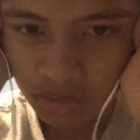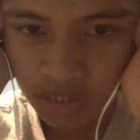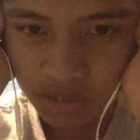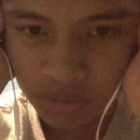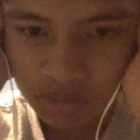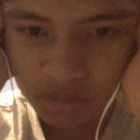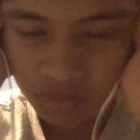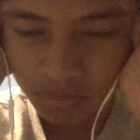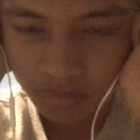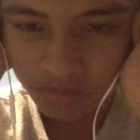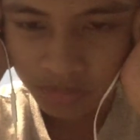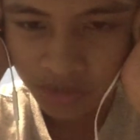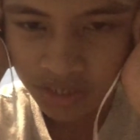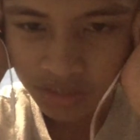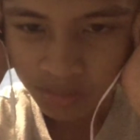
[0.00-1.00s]
Anyways, we
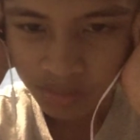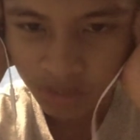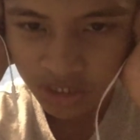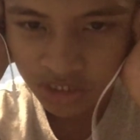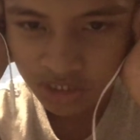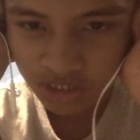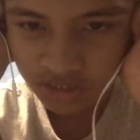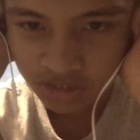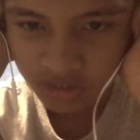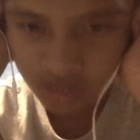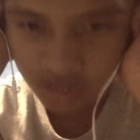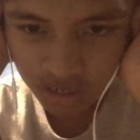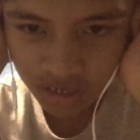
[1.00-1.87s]
provided patience,